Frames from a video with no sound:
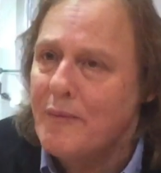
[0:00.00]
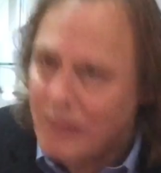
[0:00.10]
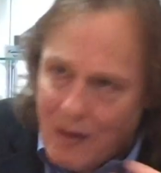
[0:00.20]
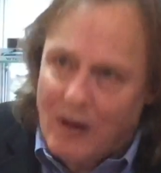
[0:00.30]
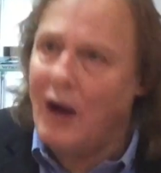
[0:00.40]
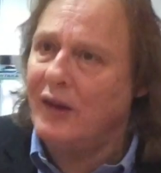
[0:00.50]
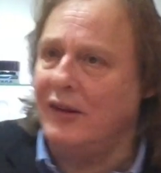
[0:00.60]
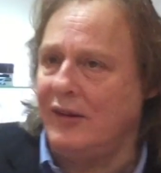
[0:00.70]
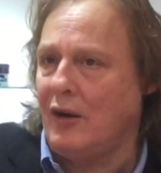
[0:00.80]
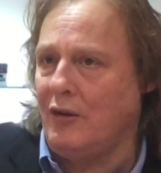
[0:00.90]
pro
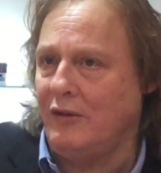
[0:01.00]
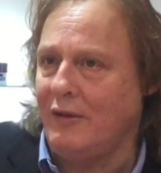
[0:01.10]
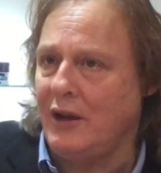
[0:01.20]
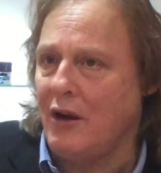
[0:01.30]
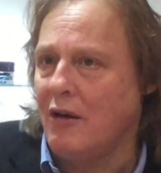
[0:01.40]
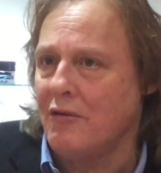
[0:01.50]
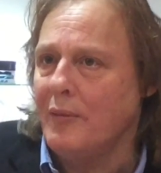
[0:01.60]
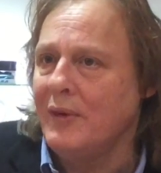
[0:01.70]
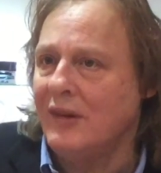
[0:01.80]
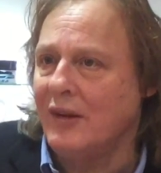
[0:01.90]
license holder in Karl
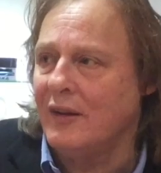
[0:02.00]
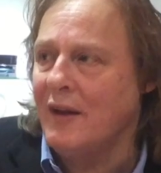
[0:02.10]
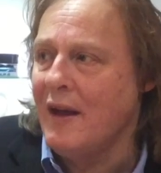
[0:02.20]
Robinson.